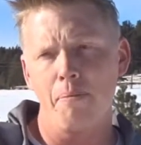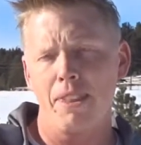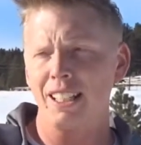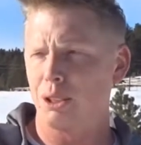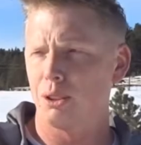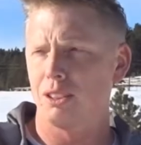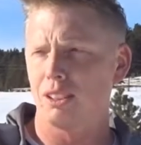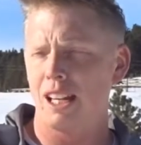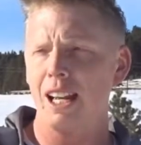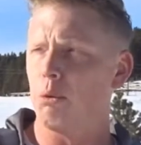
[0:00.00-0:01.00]
That's
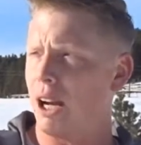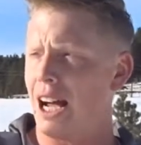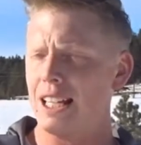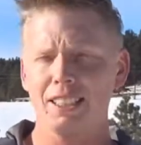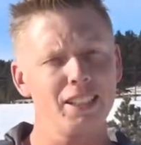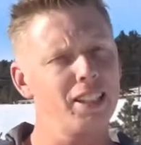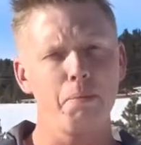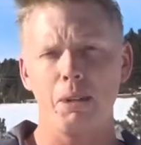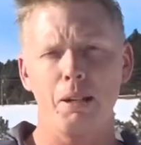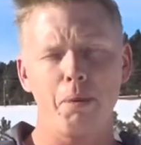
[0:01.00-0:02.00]
kind of what I see they
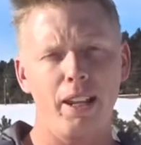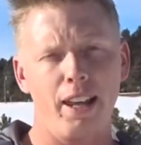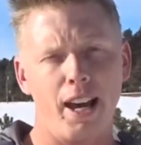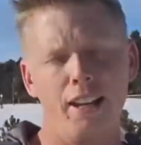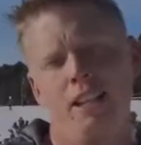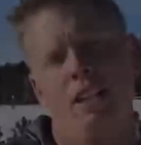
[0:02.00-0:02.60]
mean by that.